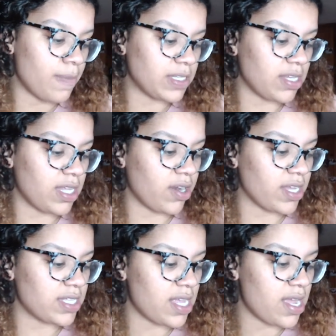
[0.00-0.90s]
So there
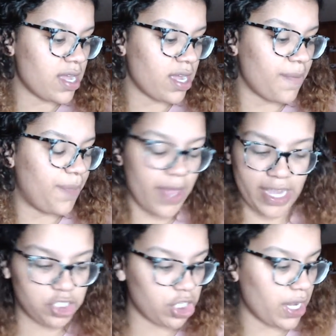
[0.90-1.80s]
is
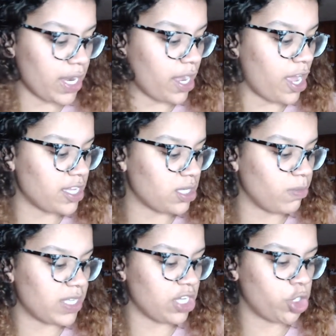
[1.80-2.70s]
complexion
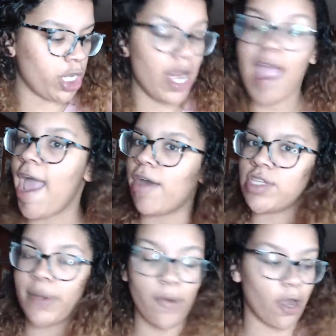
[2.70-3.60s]
customization. How
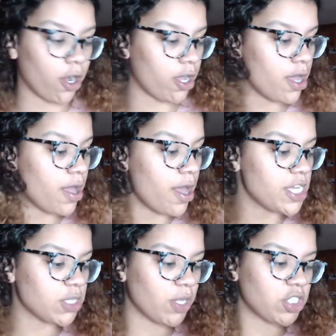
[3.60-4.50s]
does it work?
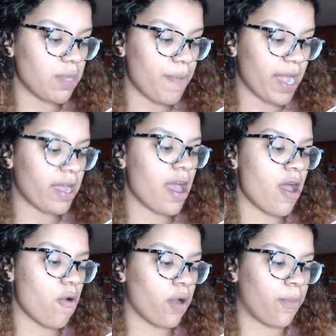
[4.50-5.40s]
Swatch the Becca
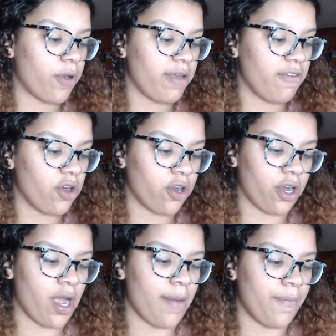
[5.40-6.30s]
or Pretty Vulgar
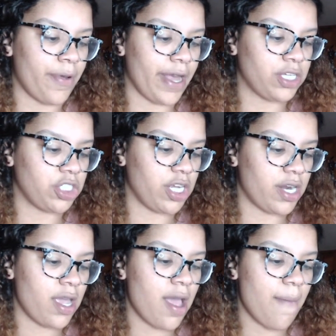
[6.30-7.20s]
complexion
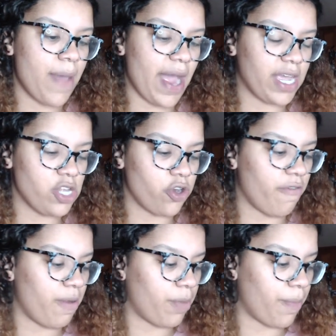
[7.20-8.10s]
pack in your
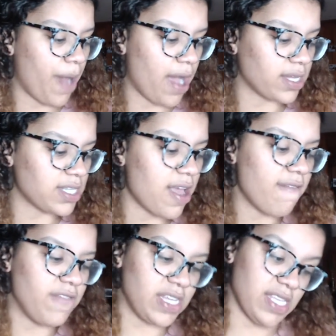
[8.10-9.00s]
November box.
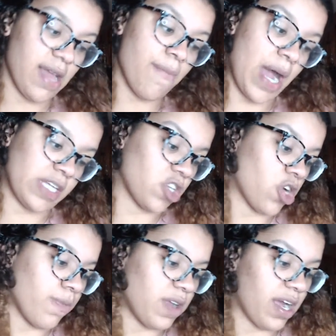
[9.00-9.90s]
Visit
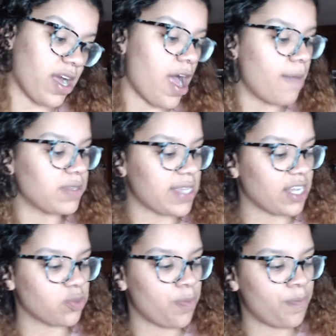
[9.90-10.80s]

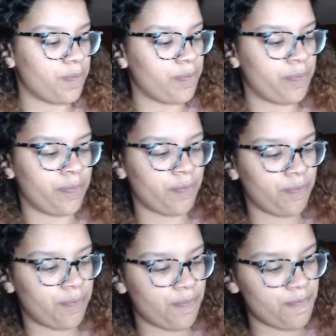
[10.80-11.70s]

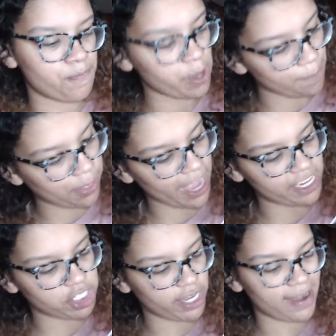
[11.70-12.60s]

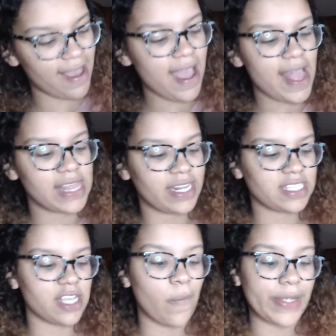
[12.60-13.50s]
boxycharm.com/complexion and let us
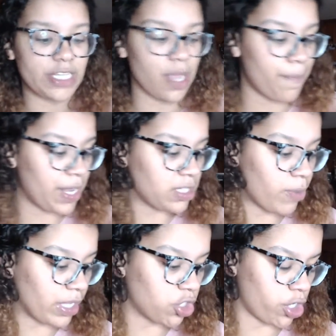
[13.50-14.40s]
know which shade best
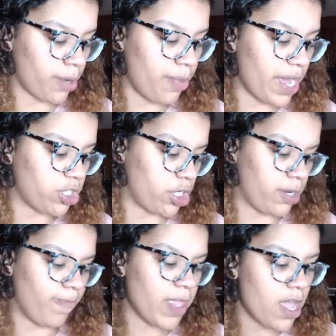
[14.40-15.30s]
match your
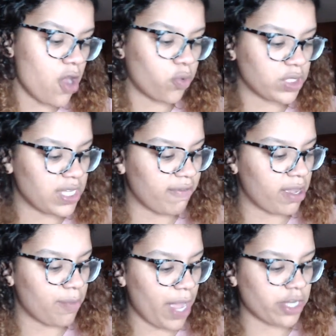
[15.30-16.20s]
complexion. Receive
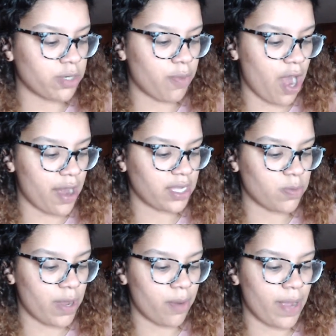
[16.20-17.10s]
complexion products
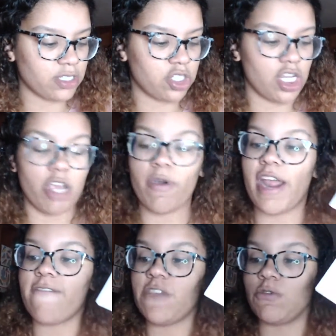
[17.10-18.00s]
better matched to you in a
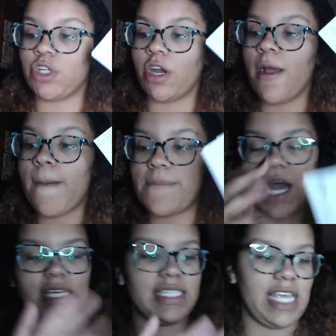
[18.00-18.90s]
future
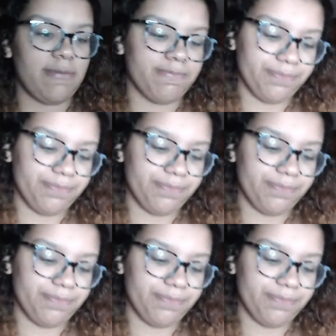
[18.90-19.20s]
Boxy.